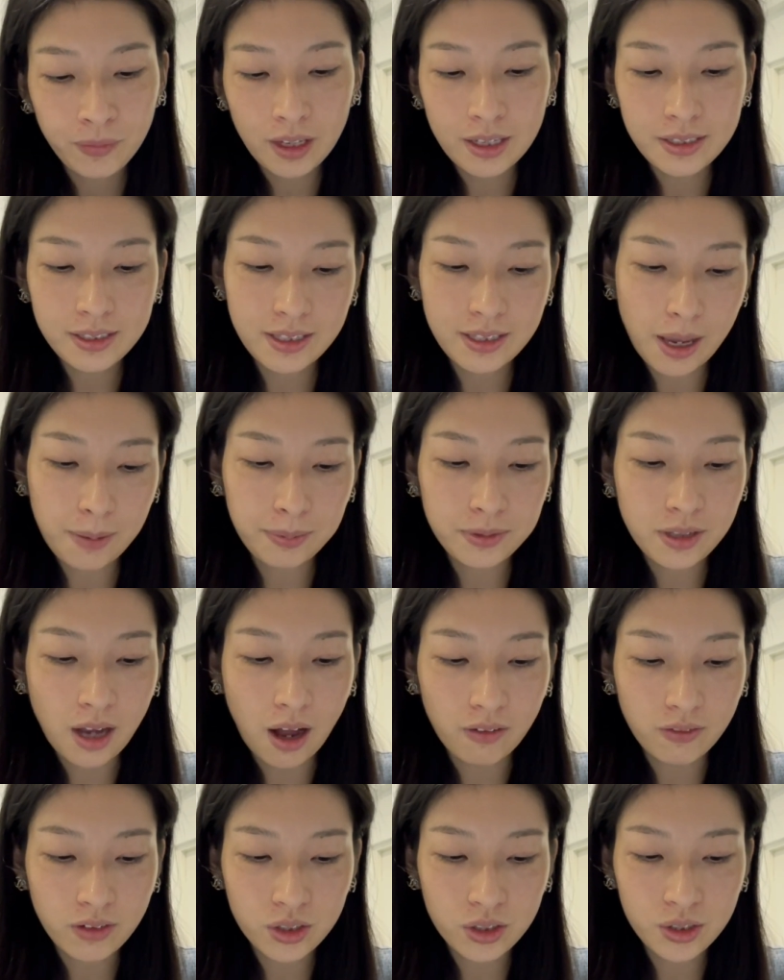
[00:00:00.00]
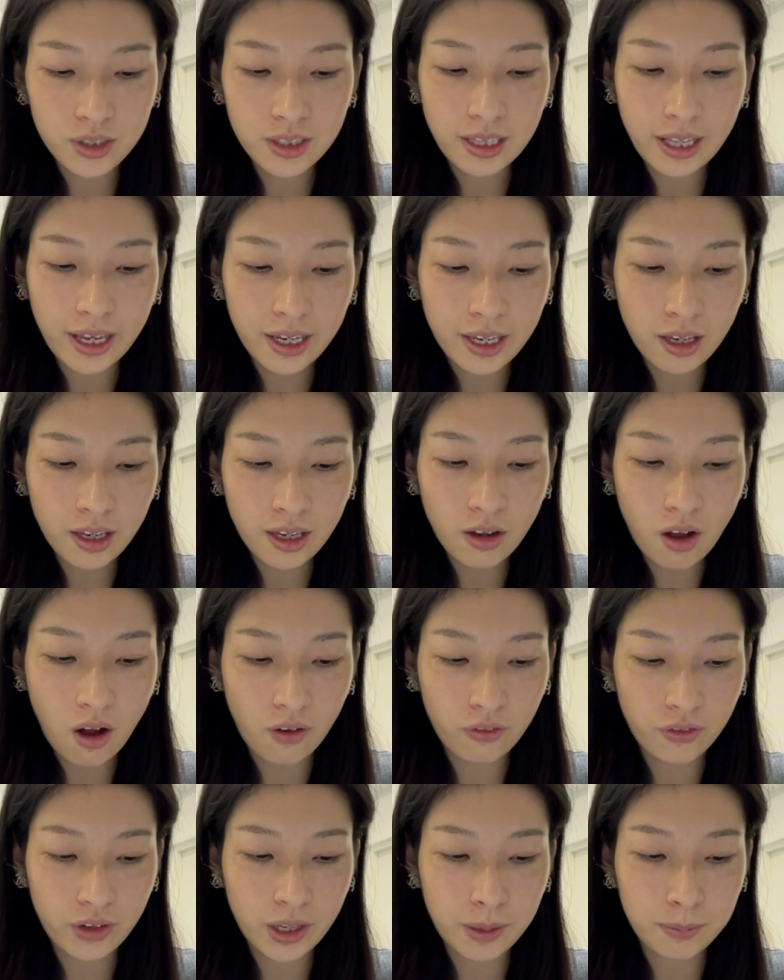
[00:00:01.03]
step towards laying
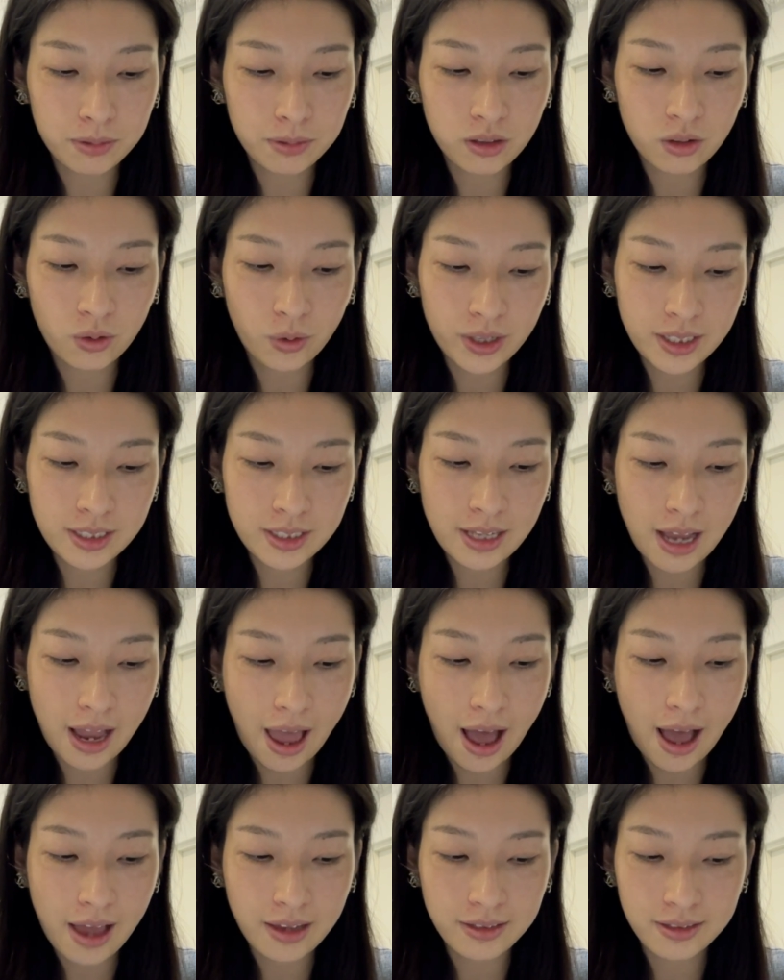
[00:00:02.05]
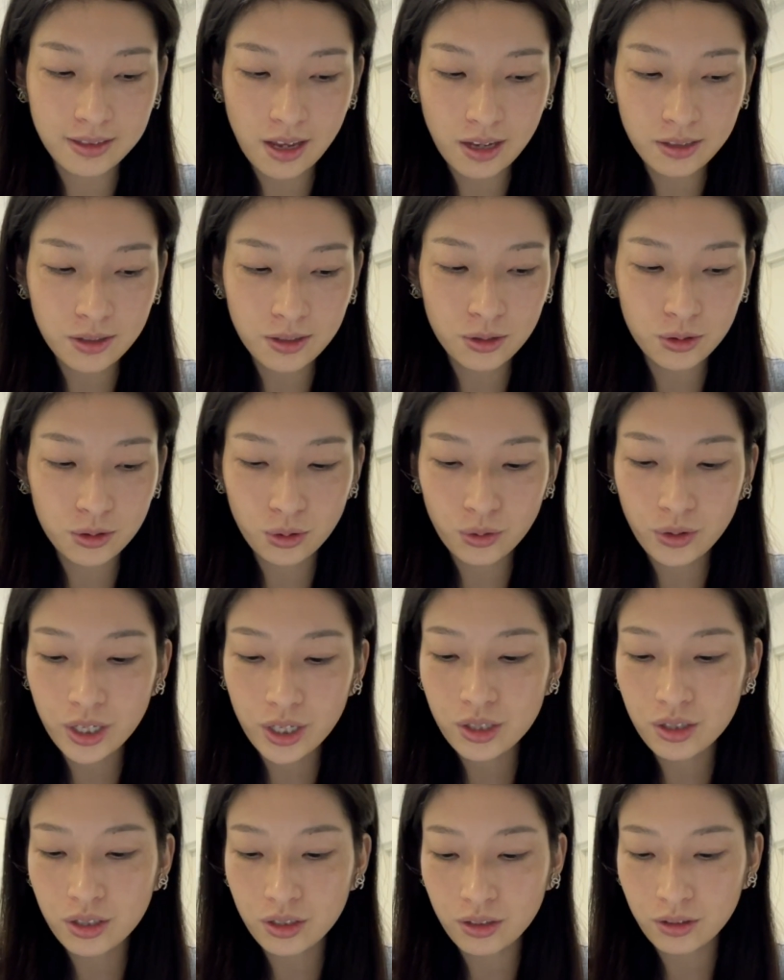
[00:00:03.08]
off employees as necessary
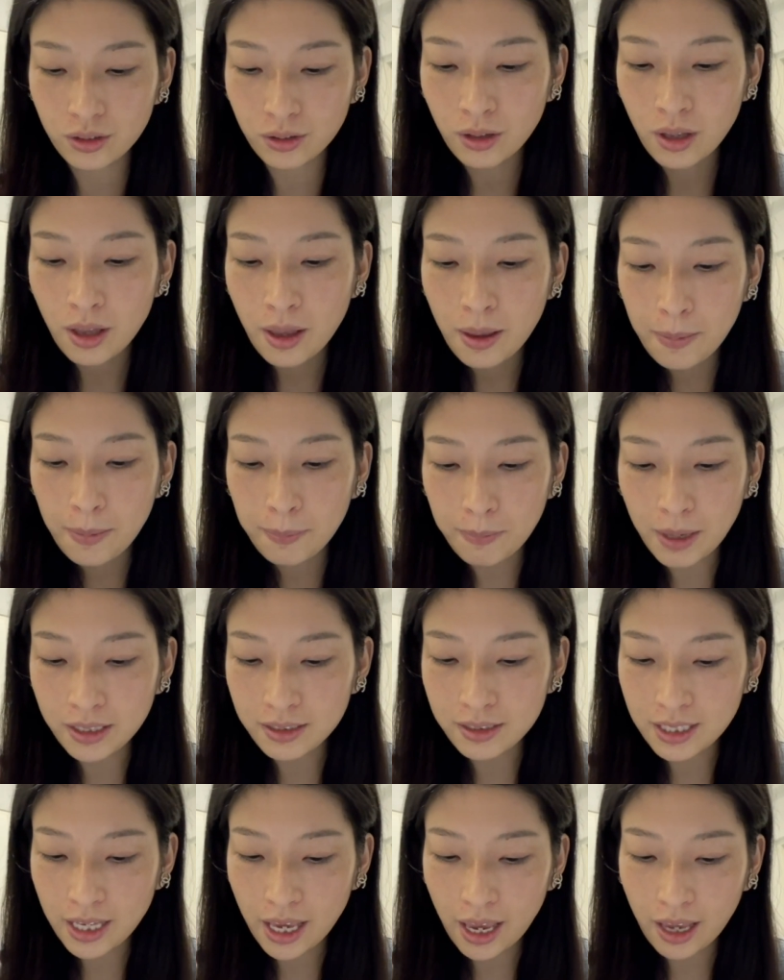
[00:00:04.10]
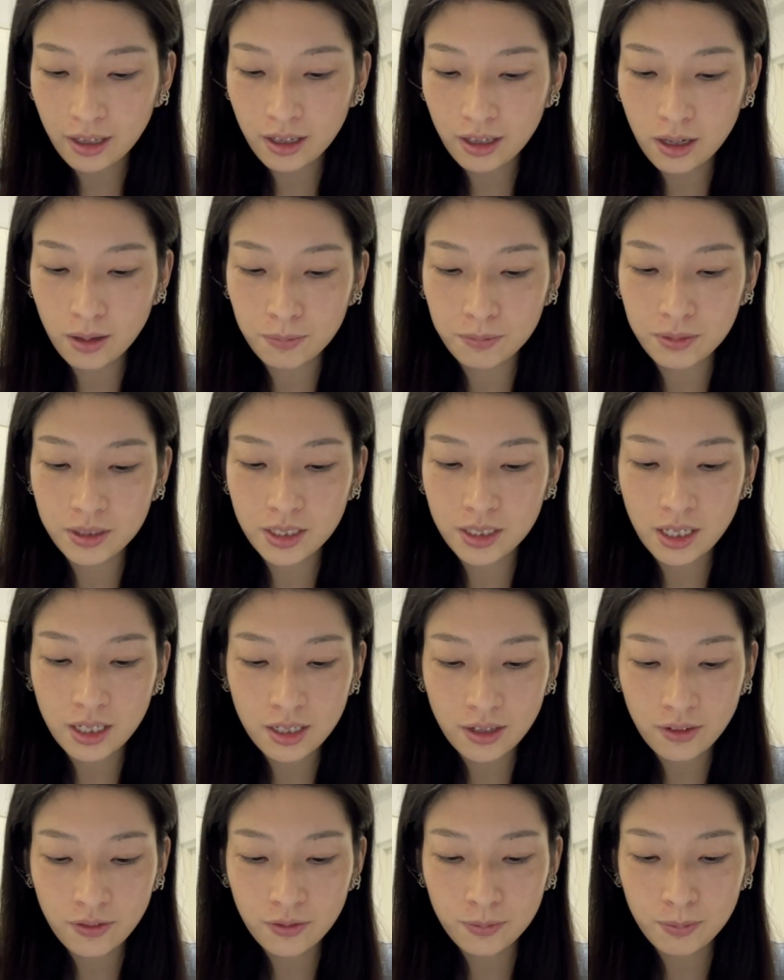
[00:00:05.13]
to maintain
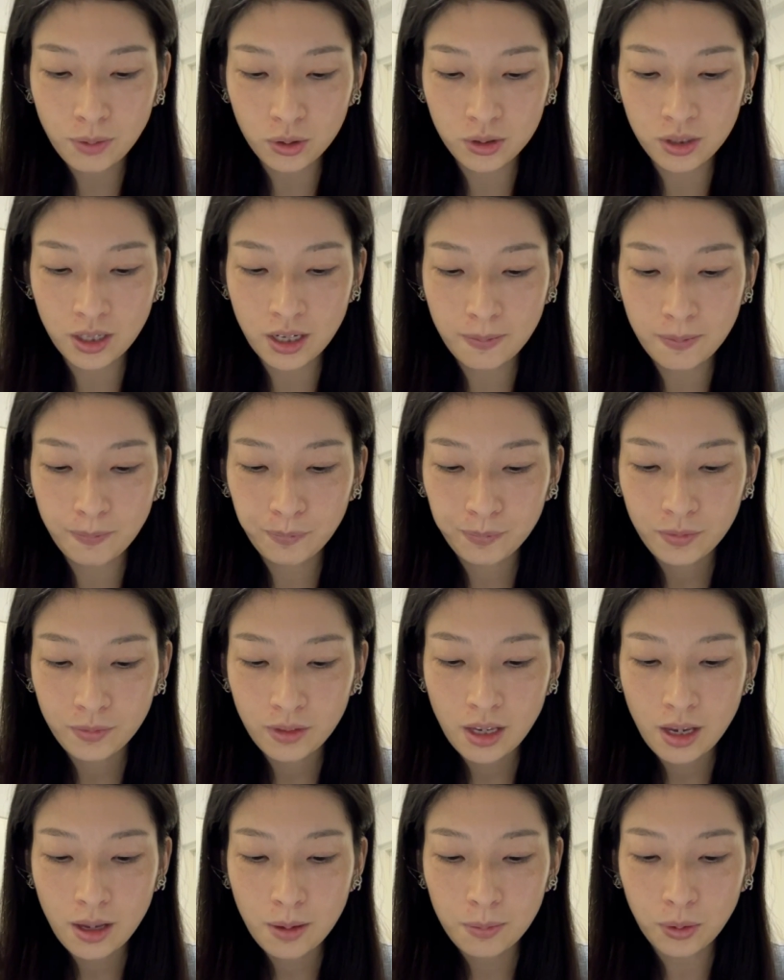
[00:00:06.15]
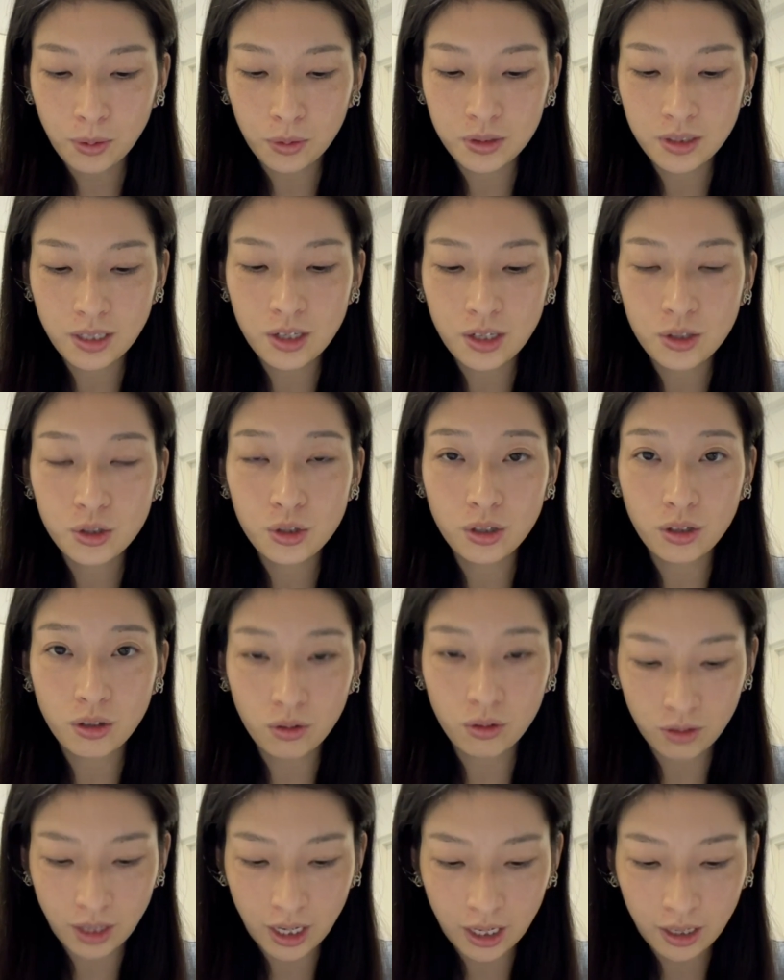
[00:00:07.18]
competitive
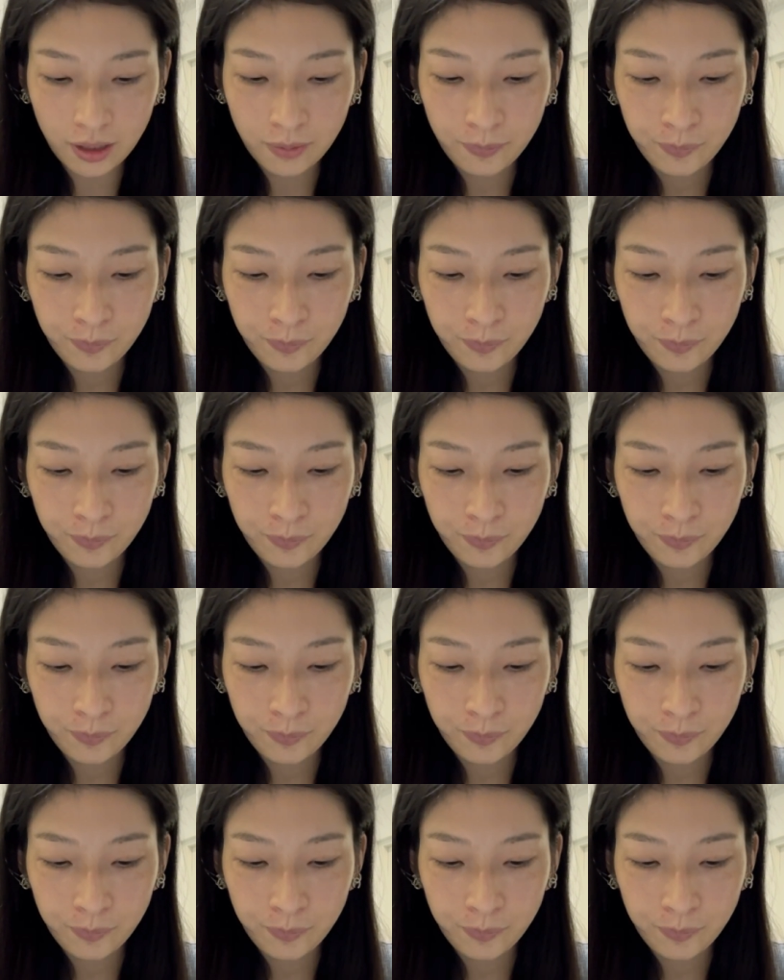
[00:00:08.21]
positioning,